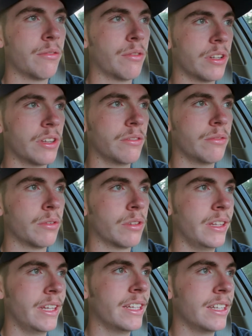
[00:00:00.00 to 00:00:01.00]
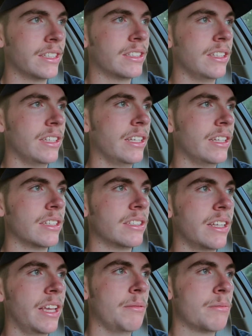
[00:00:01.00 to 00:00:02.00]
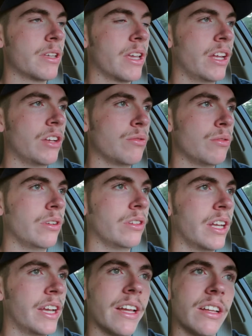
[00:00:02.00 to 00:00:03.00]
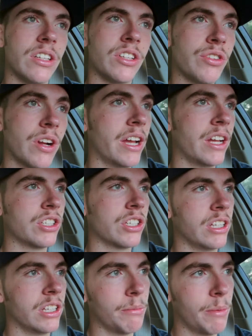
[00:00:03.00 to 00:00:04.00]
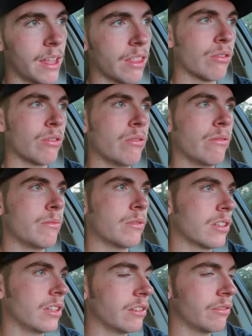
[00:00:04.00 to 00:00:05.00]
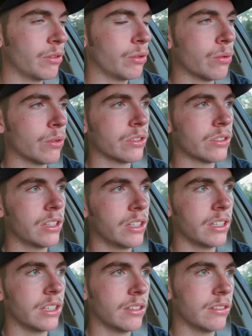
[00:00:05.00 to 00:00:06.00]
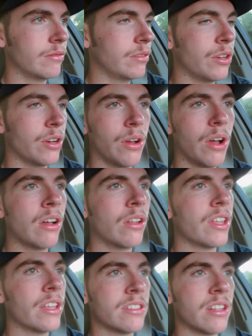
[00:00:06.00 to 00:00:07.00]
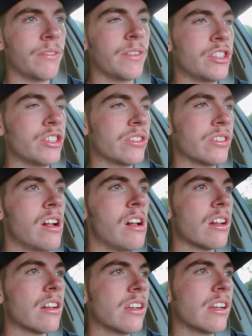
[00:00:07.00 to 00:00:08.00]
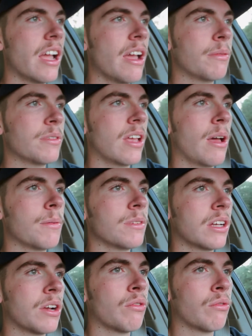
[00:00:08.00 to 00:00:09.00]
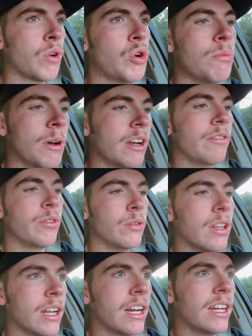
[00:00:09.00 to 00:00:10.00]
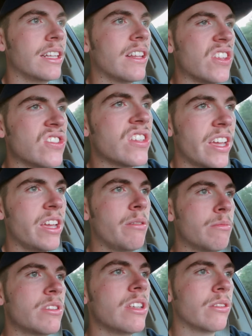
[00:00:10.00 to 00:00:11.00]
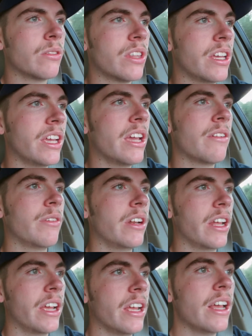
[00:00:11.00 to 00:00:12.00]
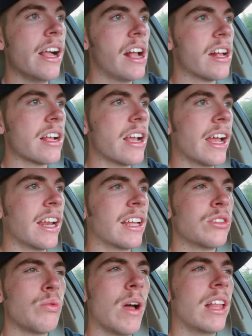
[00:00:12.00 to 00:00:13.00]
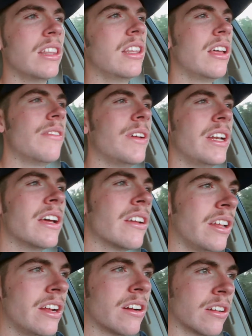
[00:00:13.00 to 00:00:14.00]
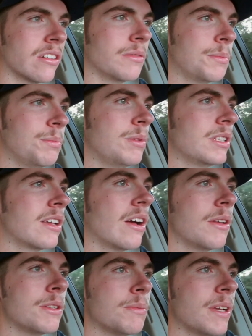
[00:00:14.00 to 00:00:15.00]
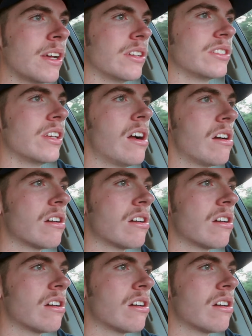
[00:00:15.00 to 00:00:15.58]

Relentlessly, the same schedule. You take out the trash, clean the bathrooms, clean the floors, clean the, you know, all that stuff. It's just, it was, I was like a robot at Food Lion. I did the same single thing every day. And that's why I love it down here, just it's because